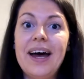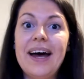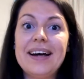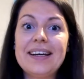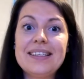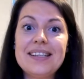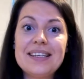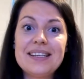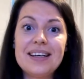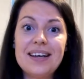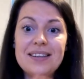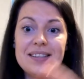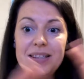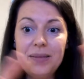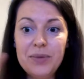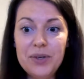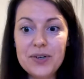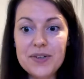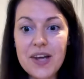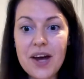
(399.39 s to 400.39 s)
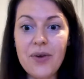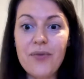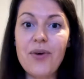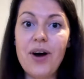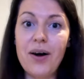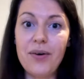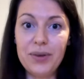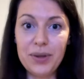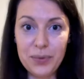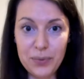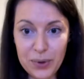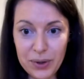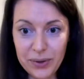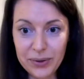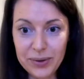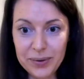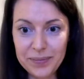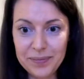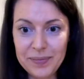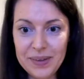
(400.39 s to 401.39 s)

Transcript: access customers around the world.